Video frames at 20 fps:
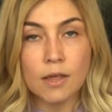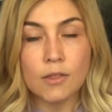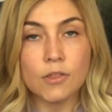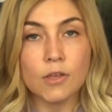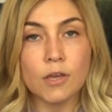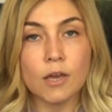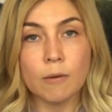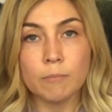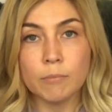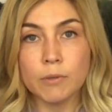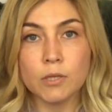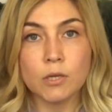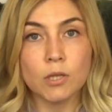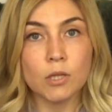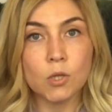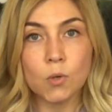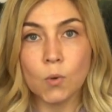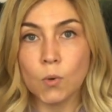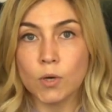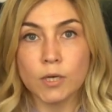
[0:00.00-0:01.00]
the
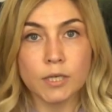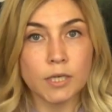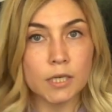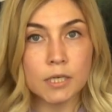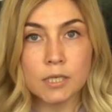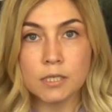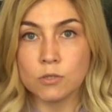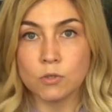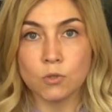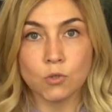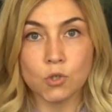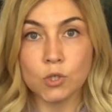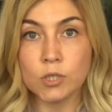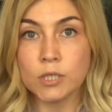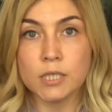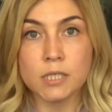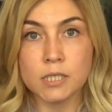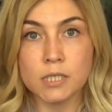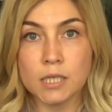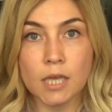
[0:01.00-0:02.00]
umbilical cord is
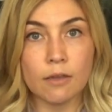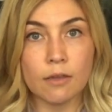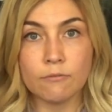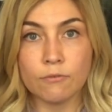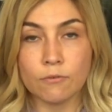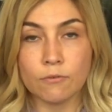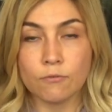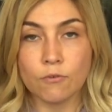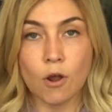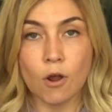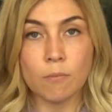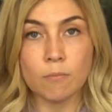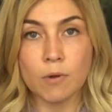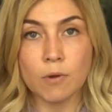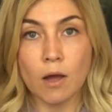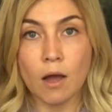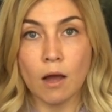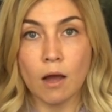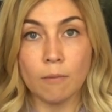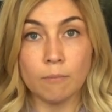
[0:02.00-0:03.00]
usually safe from
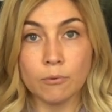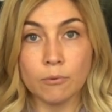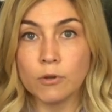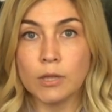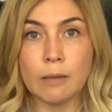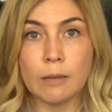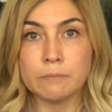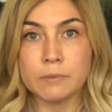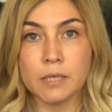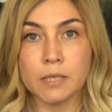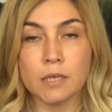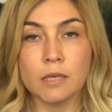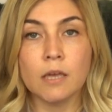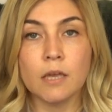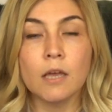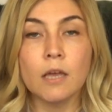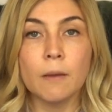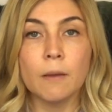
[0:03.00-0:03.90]
prolapsing